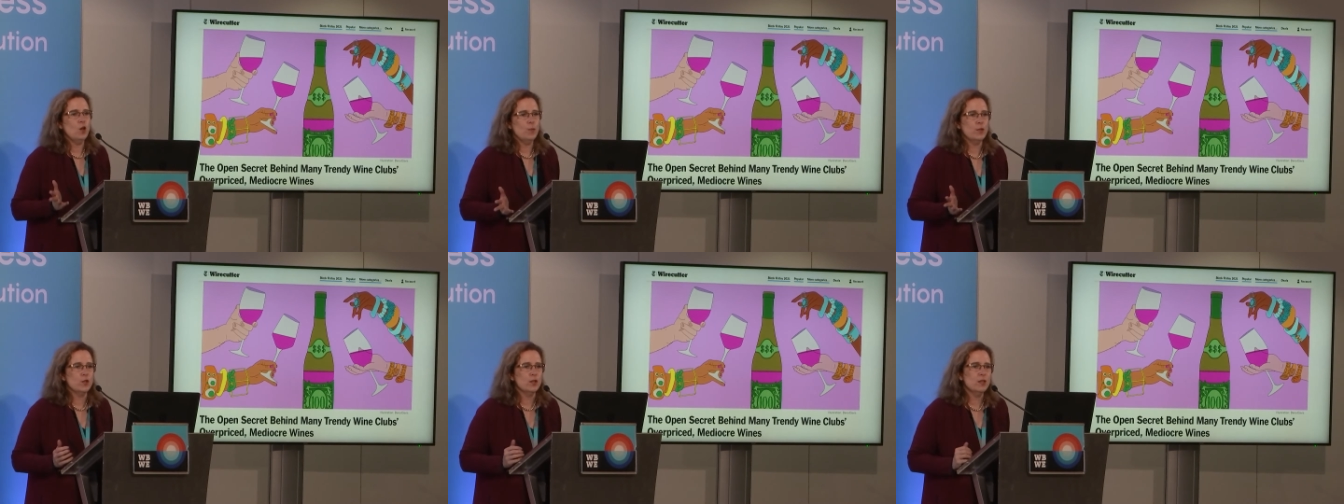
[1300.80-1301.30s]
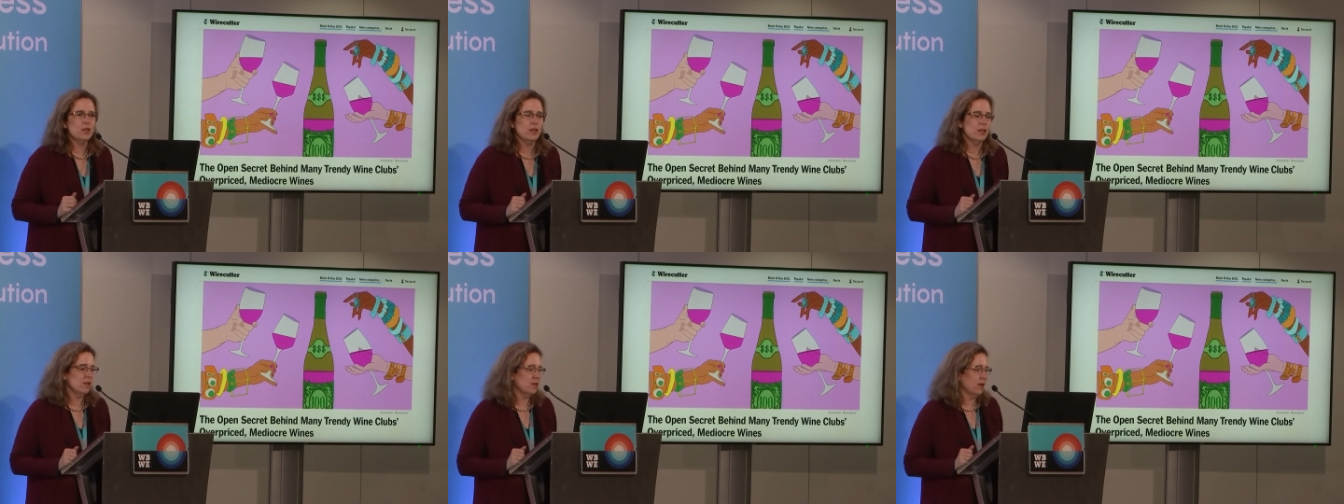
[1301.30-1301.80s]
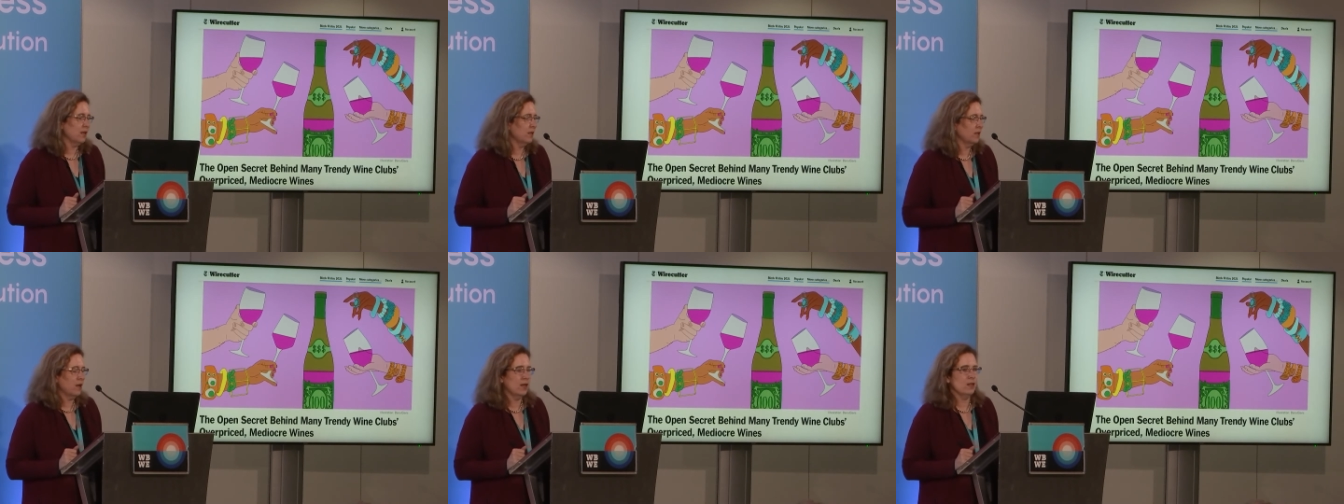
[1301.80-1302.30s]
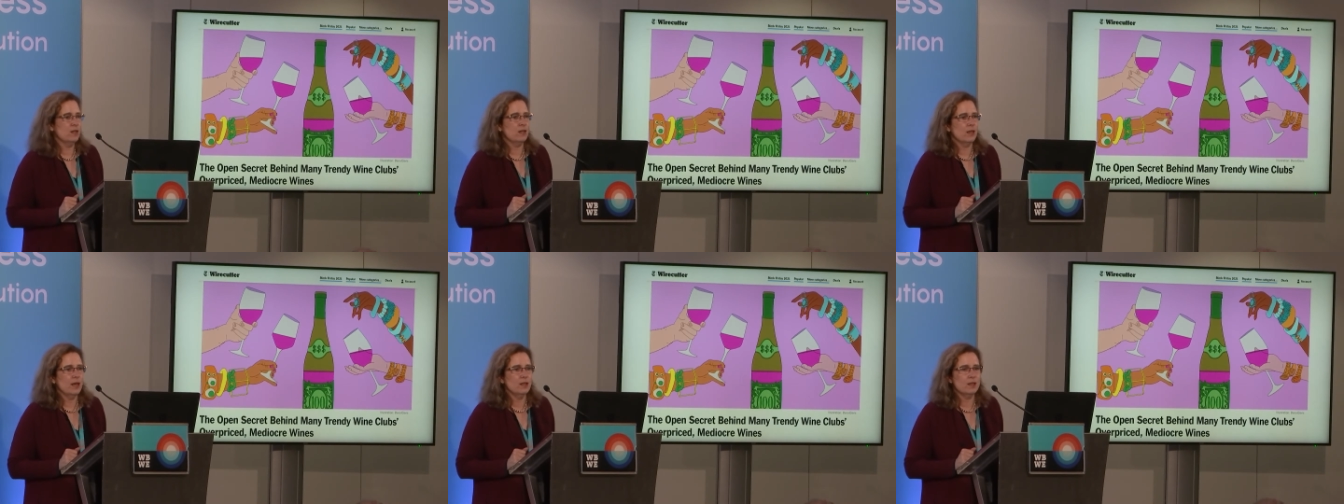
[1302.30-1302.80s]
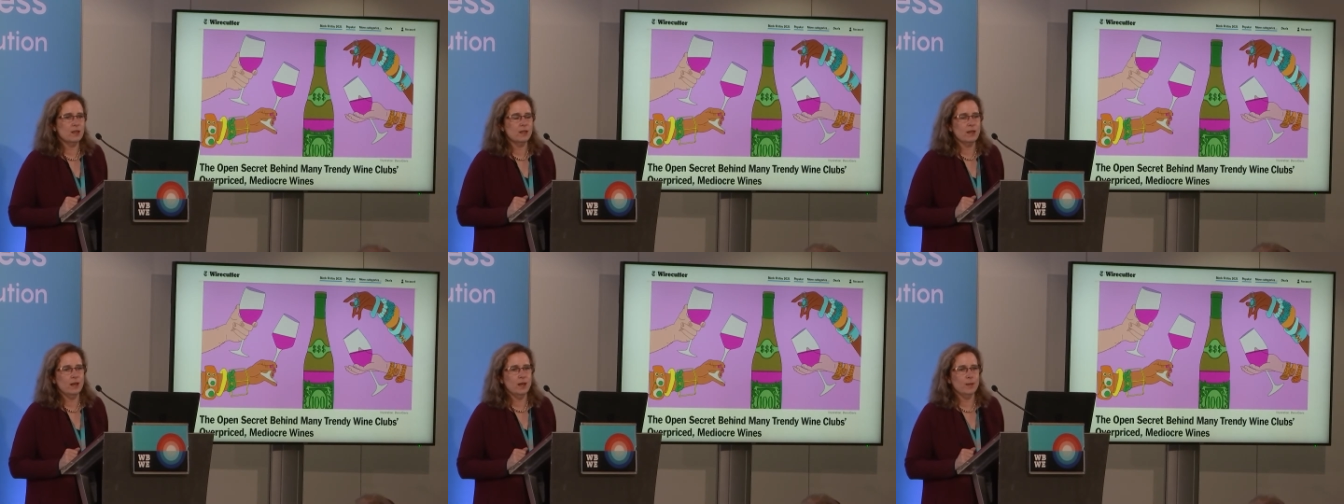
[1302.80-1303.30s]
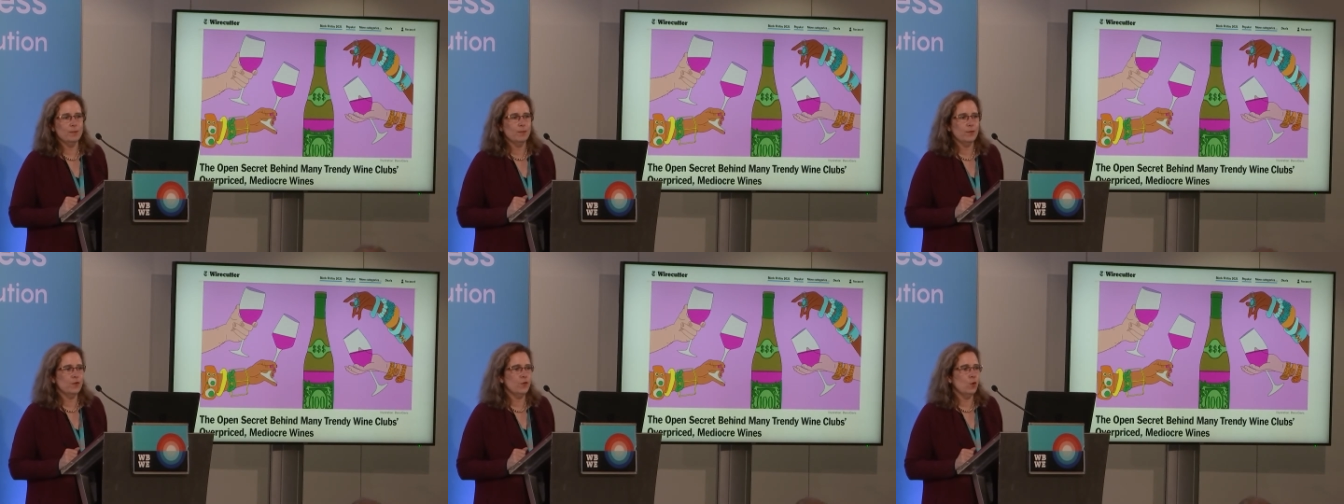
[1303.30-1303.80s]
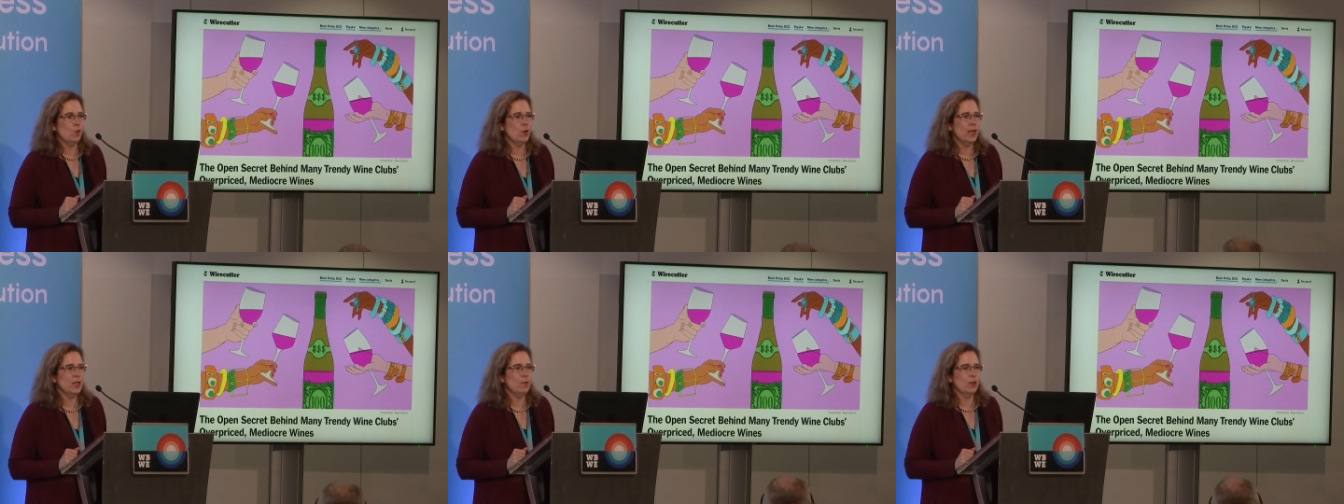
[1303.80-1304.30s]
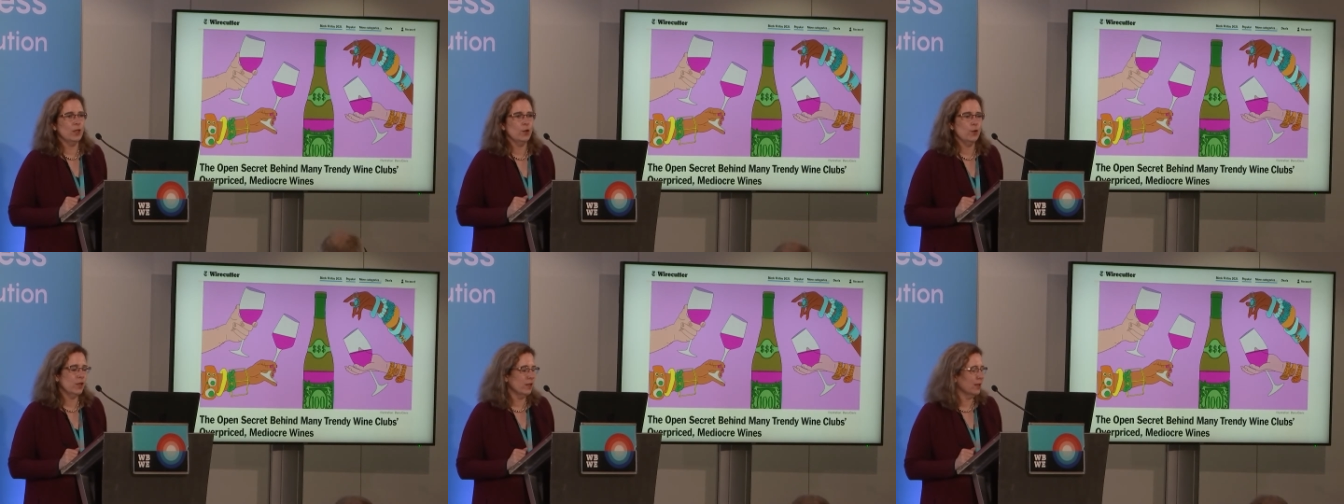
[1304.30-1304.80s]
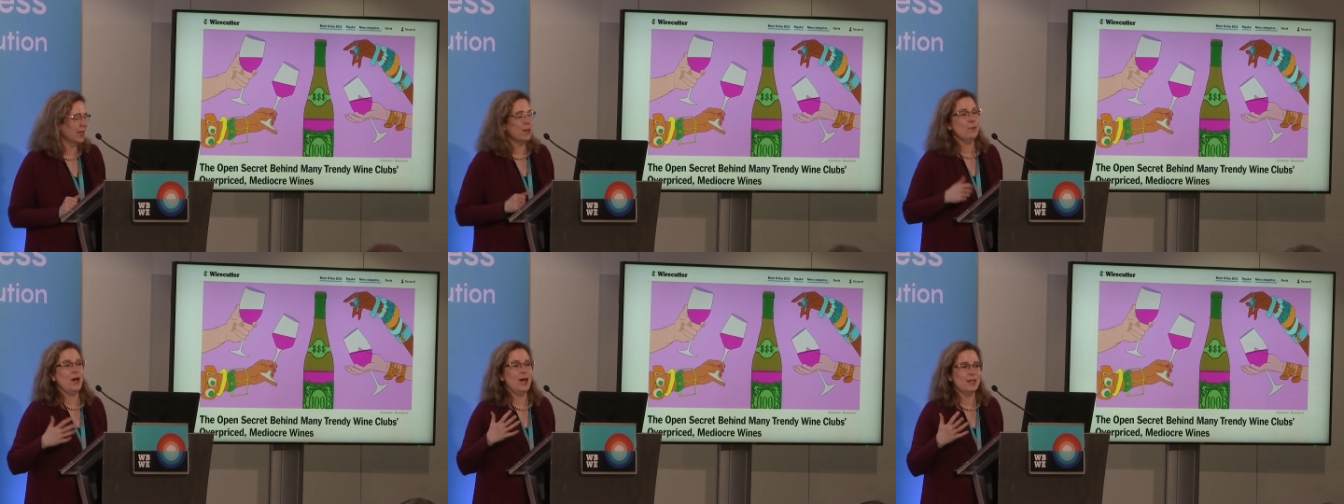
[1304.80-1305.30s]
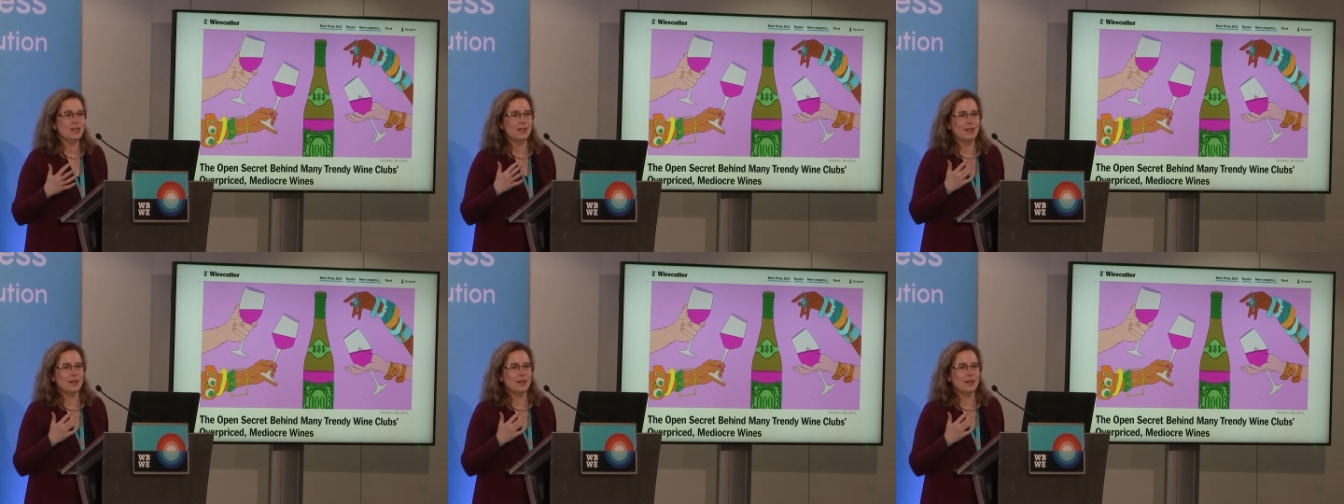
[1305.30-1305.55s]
opportunity inside the United States um, for anybody who can get past